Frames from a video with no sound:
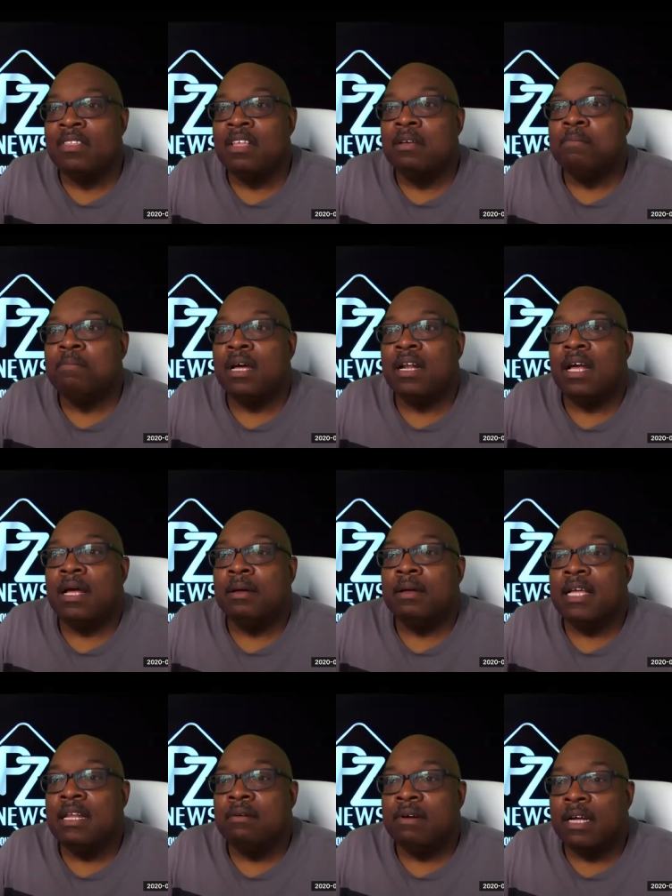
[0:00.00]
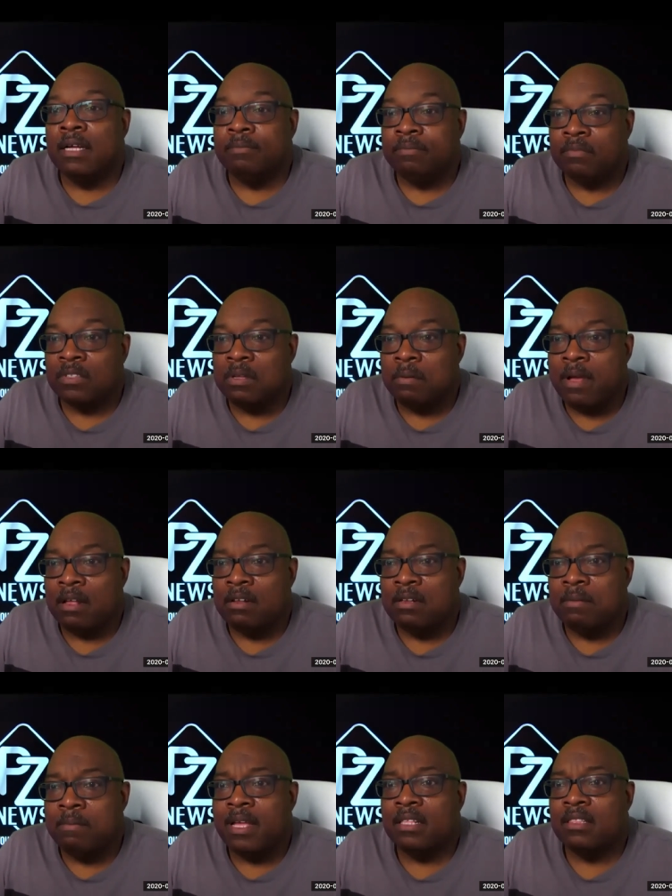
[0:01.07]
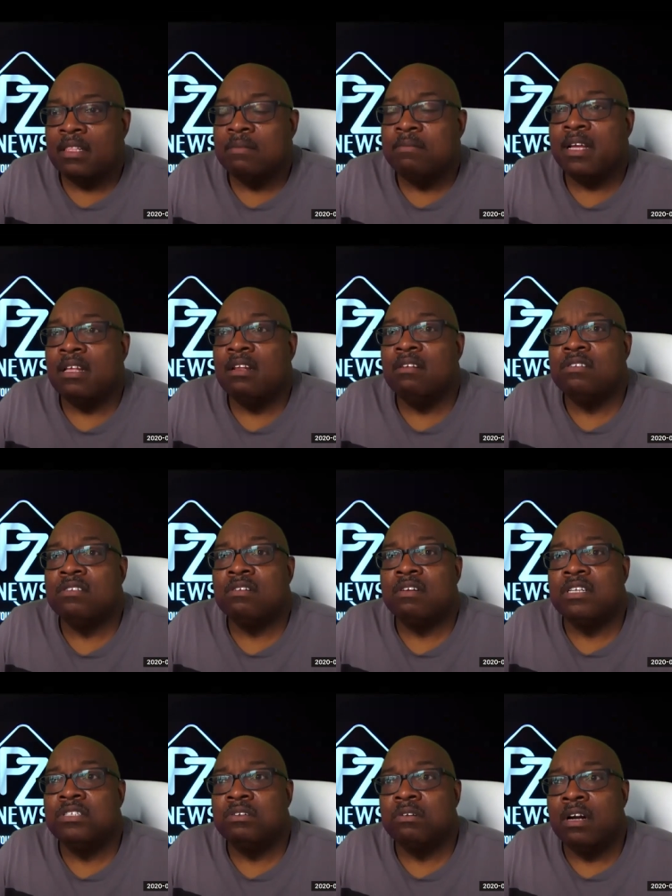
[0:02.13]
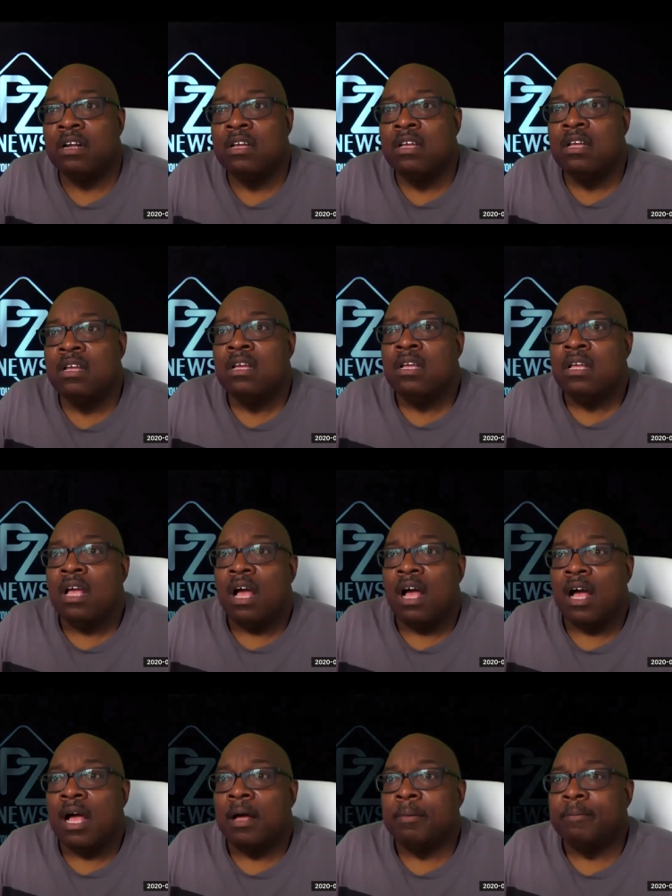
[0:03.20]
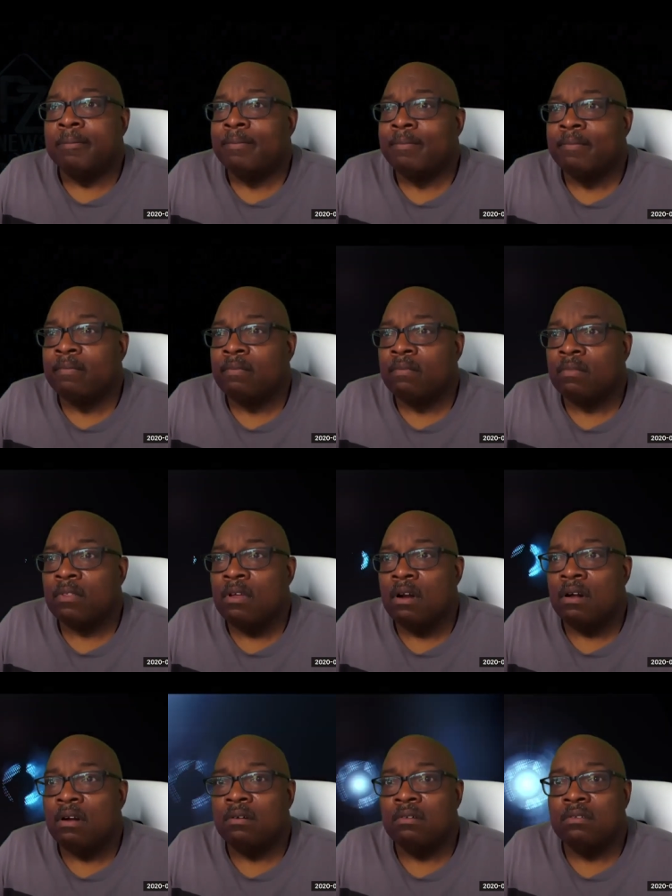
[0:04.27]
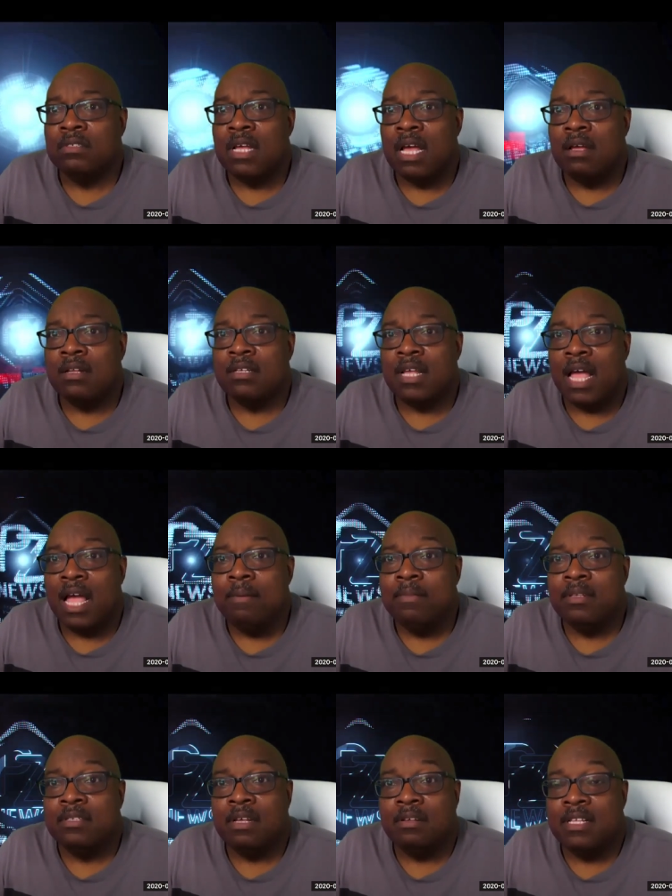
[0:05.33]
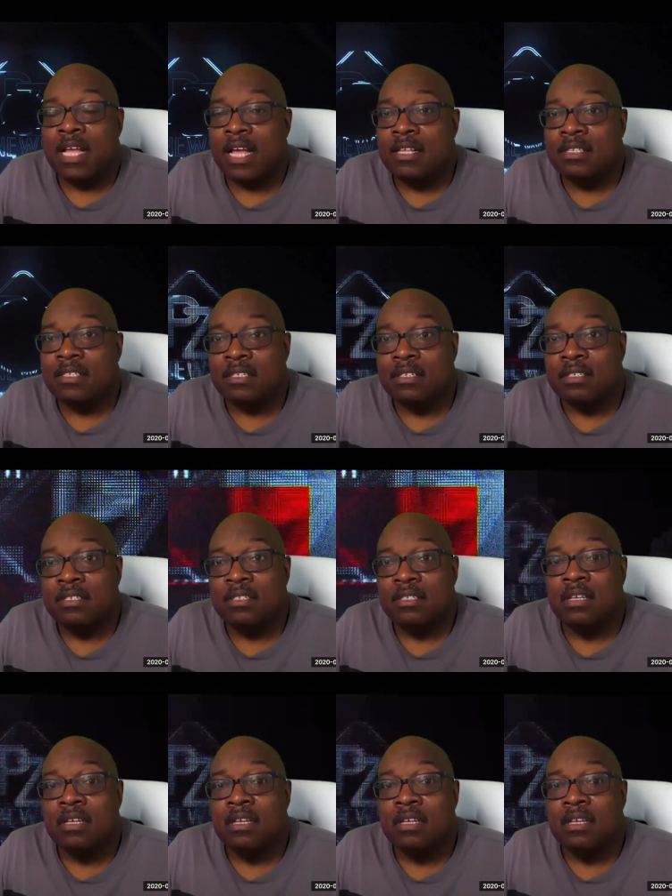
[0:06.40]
But uh, anyway, to make to make to make a long story short, um, you know, time is of the essence.